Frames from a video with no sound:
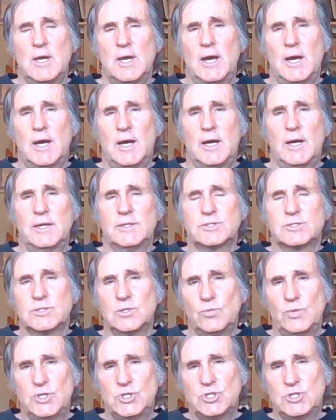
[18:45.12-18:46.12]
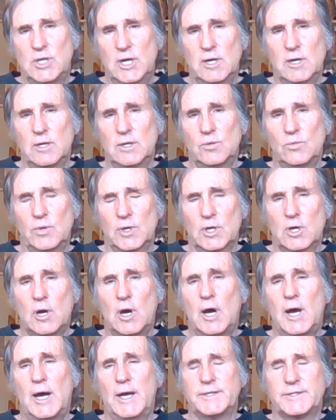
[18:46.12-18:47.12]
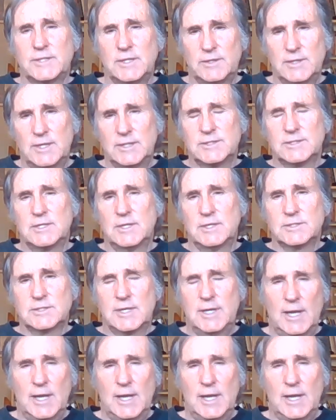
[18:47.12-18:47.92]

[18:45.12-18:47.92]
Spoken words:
And so we're caught in that sense.